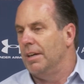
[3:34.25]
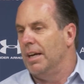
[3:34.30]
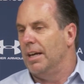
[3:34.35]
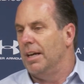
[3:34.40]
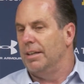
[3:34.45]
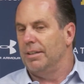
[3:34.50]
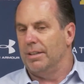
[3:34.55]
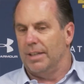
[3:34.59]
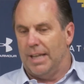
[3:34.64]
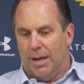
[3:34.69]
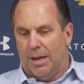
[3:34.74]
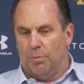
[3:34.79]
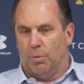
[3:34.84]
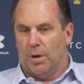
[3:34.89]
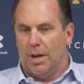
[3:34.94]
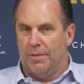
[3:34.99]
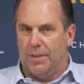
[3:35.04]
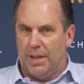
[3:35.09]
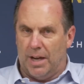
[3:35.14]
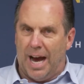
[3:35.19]
And
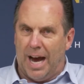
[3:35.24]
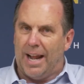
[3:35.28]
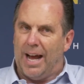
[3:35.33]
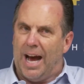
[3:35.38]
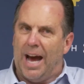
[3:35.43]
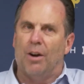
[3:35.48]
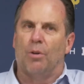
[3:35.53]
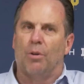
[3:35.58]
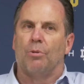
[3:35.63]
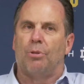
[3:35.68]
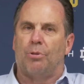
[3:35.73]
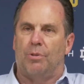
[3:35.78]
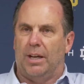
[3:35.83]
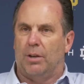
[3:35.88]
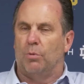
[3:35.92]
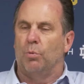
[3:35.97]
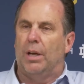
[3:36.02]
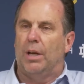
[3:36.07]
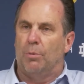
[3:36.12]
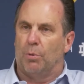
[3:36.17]
when I don't
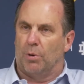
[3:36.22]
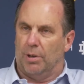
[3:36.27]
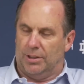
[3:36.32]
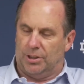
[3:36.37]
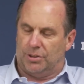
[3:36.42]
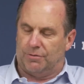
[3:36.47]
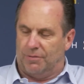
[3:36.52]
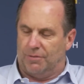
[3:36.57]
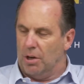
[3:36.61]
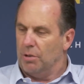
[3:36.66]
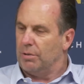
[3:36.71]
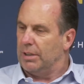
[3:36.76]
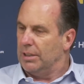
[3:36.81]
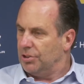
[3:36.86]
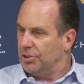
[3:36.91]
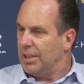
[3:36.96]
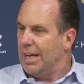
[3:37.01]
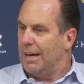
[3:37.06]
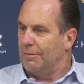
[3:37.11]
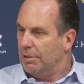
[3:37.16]
think we were as
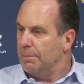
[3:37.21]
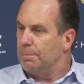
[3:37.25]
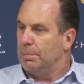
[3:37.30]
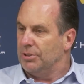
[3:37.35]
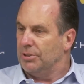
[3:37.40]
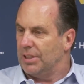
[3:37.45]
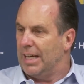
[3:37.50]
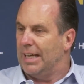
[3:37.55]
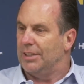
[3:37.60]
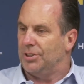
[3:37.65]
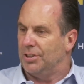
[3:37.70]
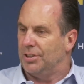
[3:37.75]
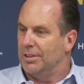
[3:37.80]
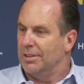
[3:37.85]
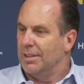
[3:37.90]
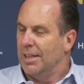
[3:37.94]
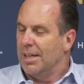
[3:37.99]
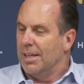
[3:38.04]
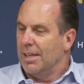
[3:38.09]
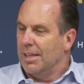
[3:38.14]
focused every
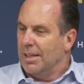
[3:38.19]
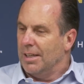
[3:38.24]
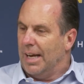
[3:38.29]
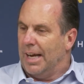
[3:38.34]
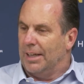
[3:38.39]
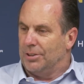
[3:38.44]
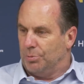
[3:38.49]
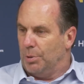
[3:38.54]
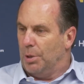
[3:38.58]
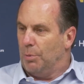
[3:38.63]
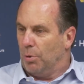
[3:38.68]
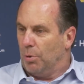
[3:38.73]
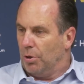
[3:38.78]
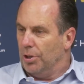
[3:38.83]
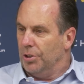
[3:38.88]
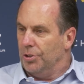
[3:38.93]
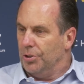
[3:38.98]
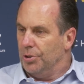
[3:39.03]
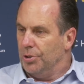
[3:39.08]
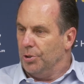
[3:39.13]
possession as we
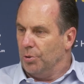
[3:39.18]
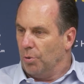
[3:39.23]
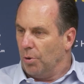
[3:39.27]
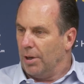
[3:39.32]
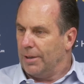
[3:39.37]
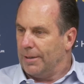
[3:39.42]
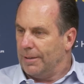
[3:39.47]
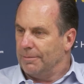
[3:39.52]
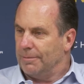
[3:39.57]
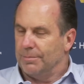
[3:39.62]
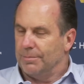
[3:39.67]
were in New York.